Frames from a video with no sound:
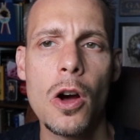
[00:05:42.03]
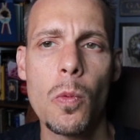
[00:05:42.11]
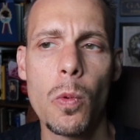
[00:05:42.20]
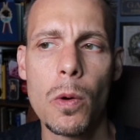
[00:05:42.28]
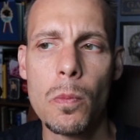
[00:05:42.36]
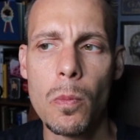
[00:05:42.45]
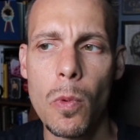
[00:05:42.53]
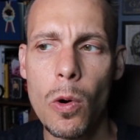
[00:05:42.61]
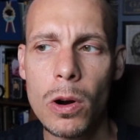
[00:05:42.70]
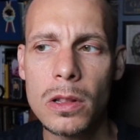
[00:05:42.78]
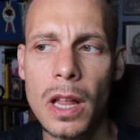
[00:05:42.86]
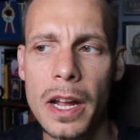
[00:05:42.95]
were
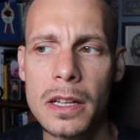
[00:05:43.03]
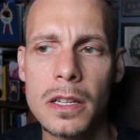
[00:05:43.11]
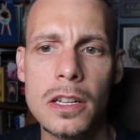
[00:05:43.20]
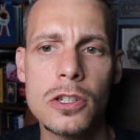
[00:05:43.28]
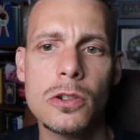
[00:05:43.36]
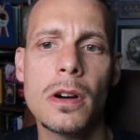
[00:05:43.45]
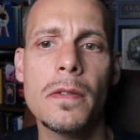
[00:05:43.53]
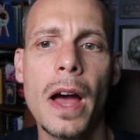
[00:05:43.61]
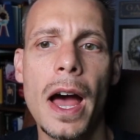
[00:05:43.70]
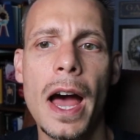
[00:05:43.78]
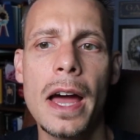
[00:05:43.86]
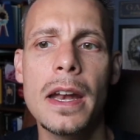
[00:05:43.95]
more likely to have
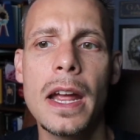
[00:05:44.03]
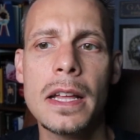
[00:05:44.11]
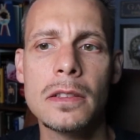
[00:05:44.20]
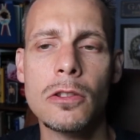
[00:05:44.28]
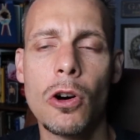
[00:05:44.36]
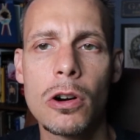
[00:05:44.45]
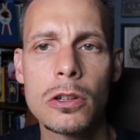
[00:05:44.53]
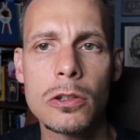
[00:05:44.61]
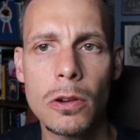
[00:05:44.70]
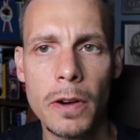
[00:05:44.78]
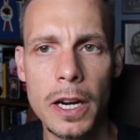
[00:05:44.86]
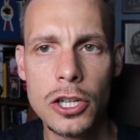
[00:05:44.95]
had a long
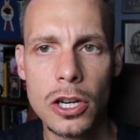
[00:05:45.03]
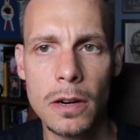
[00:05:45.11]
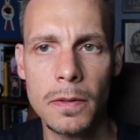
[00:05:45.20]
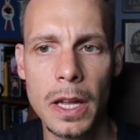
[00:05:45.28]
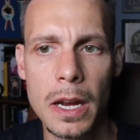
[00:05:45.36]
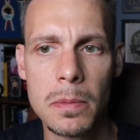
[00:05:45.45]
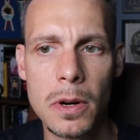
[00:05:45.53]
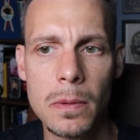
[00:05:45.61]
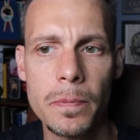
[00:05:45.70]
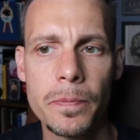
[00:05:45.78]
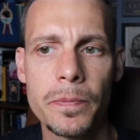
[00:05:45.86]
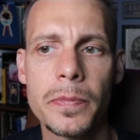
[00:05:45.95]
duration of labor,